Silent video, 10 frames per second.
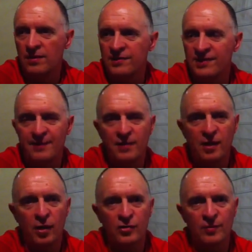7
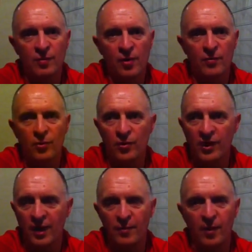o'clock tomorrow
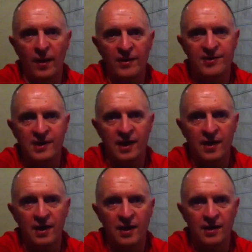morning, I'll be on that
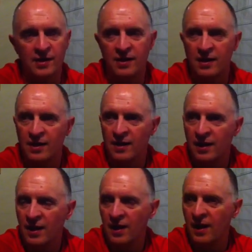start line.
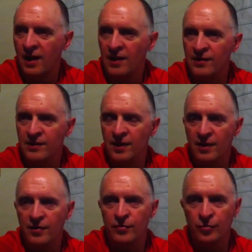And
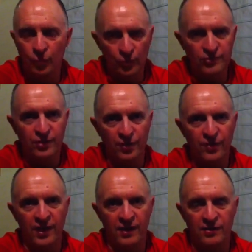those are the
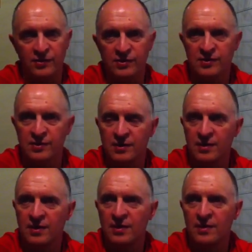things
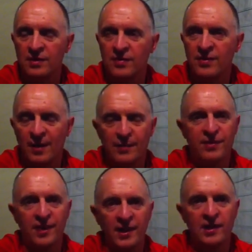that I'll be
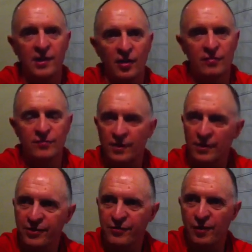thinking of
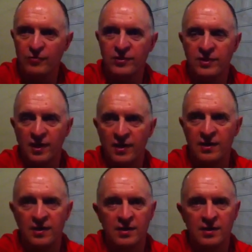throughout the day.